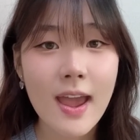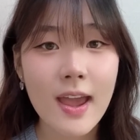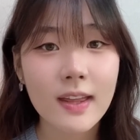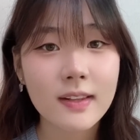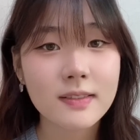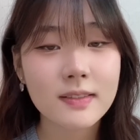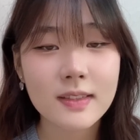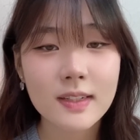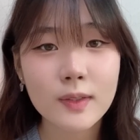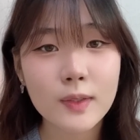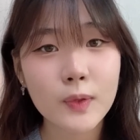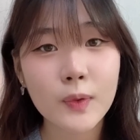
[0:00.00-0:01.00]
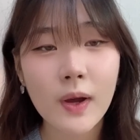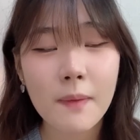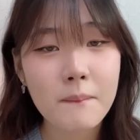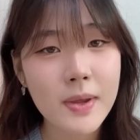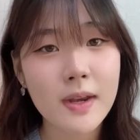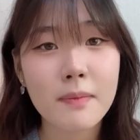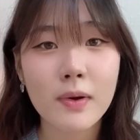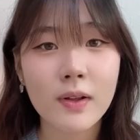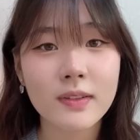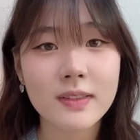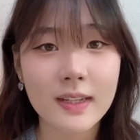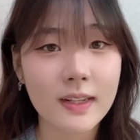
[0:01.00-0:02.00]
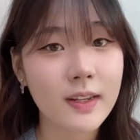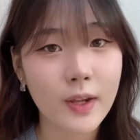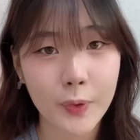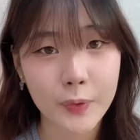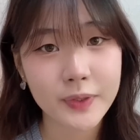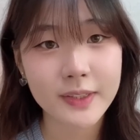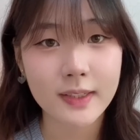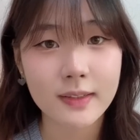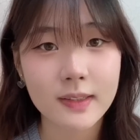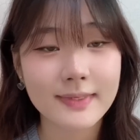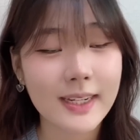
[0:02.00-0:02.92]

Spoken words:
and stick to a minimal skincare routine.